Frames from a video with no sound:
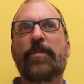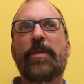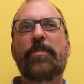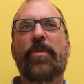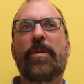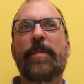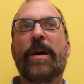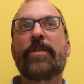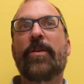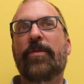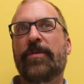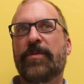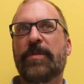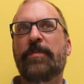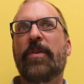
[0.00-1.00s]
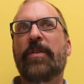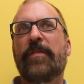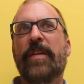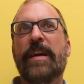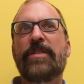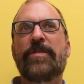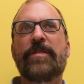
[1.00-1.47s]
bit more about goals and
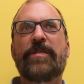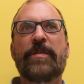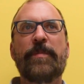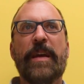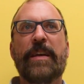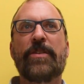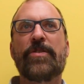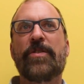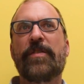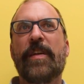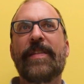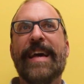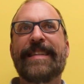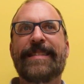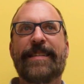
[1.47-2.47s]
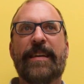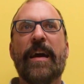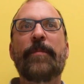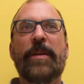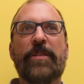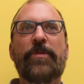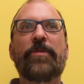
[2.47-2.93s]
motivations and making sure that that's
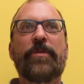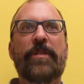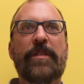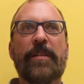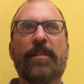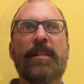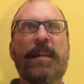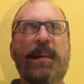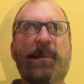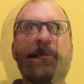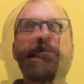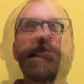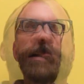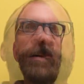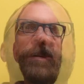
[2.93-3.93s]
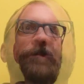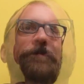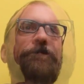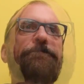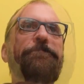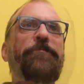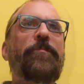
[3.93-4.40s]
coming through clearly.
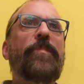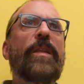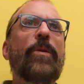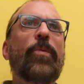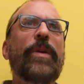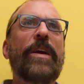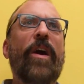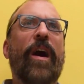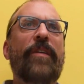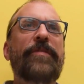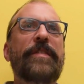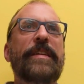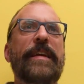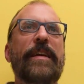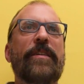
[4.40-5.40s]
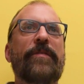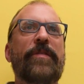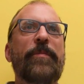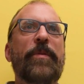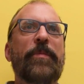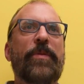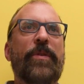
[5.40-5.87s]
We often hear
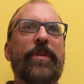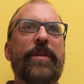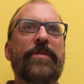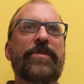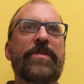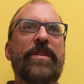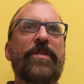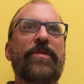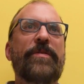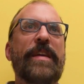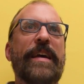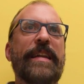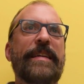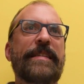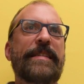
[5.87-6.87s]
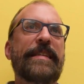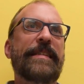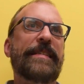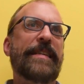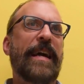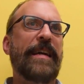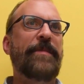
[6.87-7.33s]
from employers, though, that
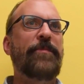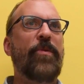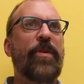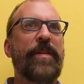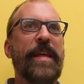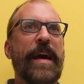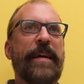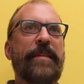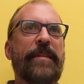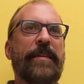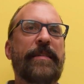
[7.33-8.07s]
it's kind of more that